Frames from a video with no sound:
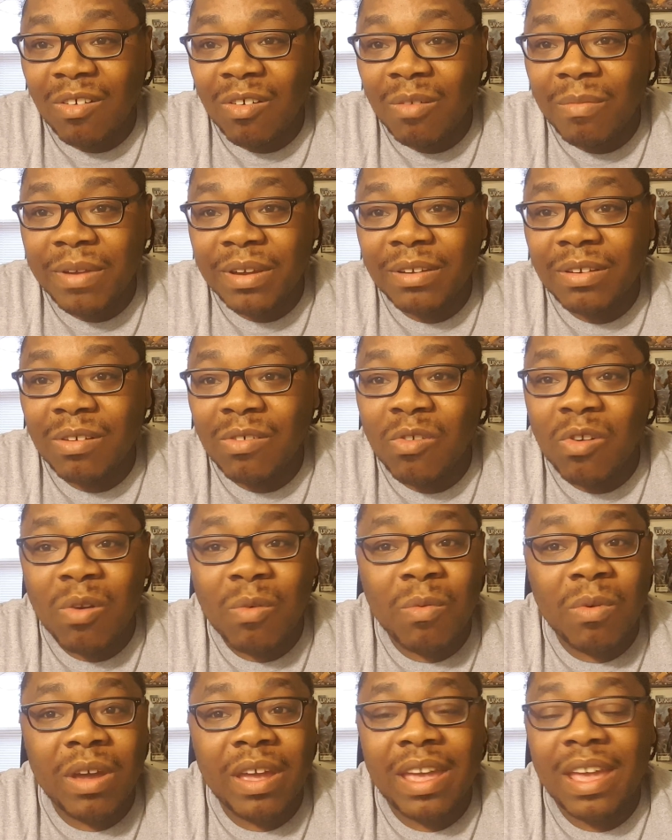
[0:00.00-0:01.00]
Obito
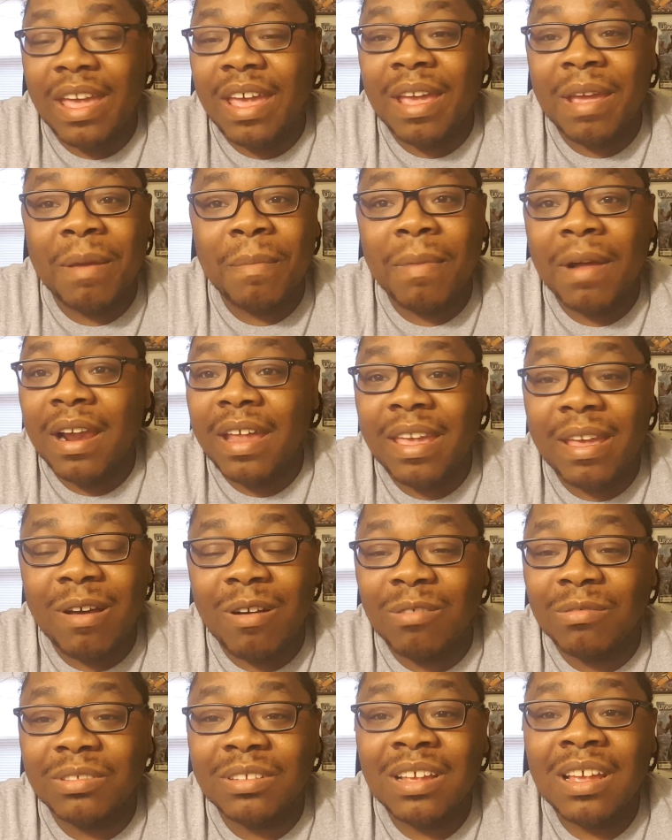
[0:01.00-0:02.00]
or everybody
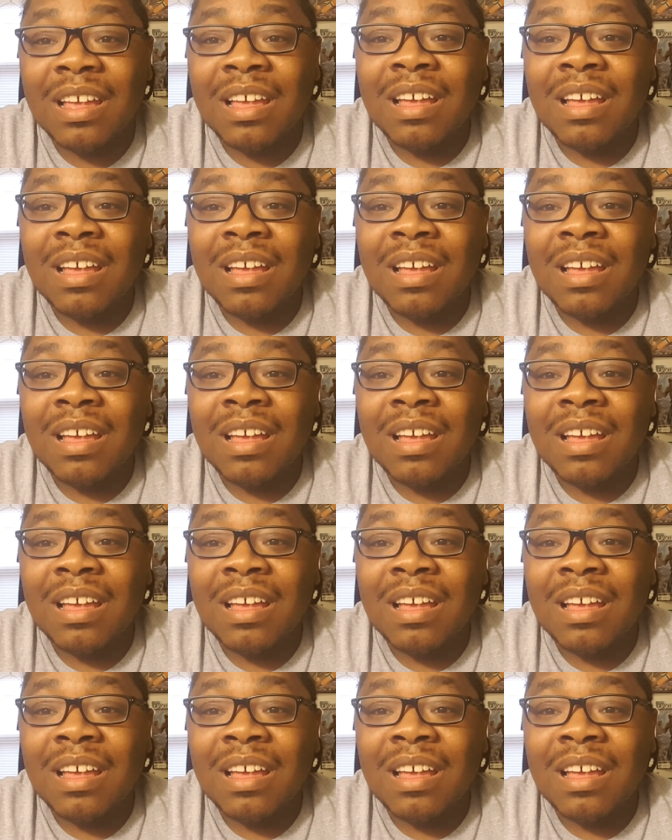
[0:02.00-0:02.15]
else.